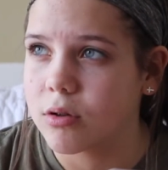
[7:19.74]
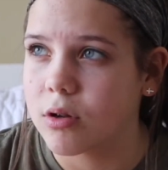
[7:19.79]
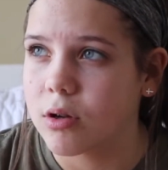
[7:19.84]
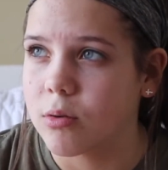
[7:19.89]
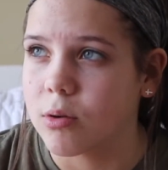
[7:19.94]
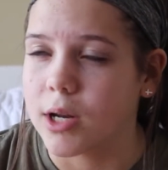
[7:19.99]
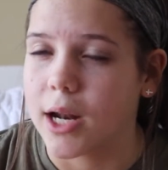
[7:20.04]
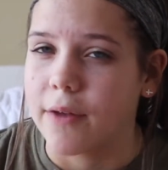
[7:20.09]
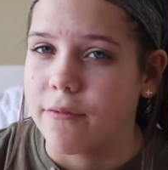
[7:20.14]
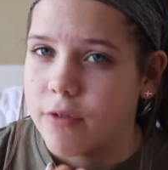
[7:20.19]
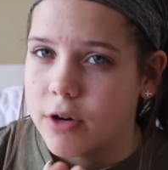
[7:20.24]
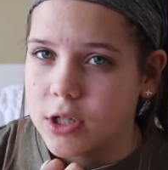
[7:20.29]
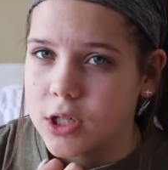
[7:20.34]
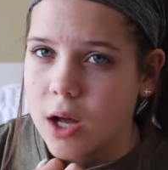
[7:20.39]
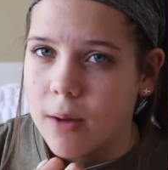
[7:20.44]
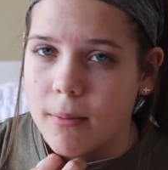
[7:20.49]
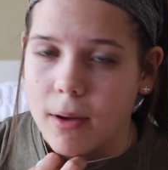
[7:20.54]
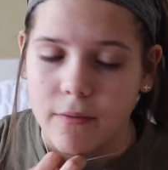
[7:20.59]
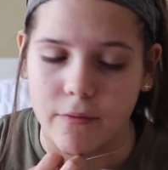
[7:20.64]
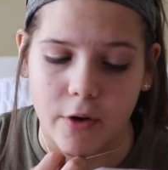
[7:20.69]
when I first
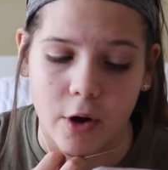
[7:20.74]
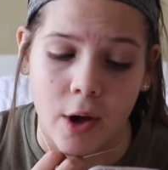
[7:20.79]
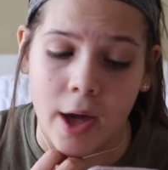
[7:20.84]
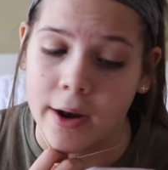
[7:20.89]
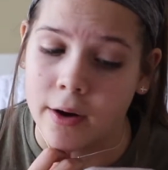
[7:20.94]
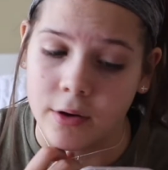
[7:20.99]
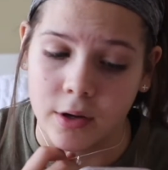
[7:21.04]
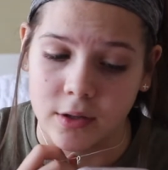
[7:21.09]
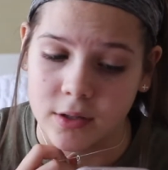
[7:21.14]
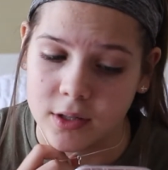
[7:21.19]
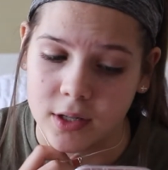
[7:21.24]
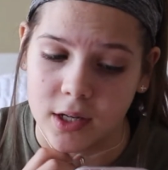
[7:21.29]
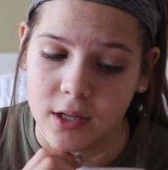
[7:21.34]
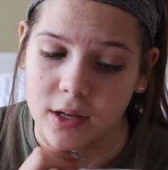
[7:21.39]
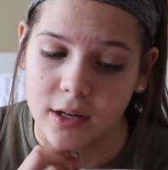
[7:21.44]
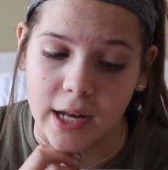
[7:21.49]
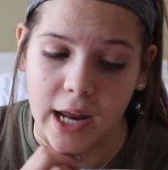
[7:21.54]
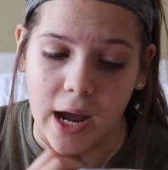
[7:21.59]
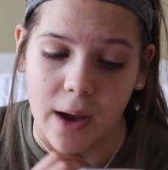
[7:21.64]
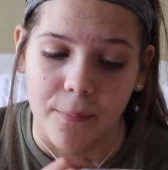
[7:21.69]
got my phone. I don't use it
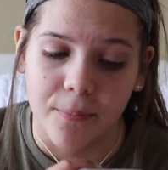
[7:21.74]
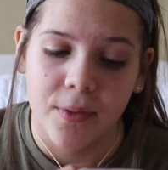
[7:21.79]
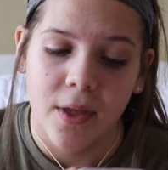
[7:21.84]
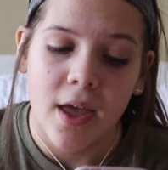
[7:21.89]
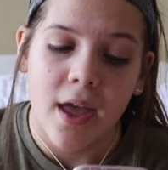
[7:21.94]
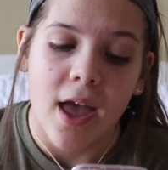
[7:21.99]
now.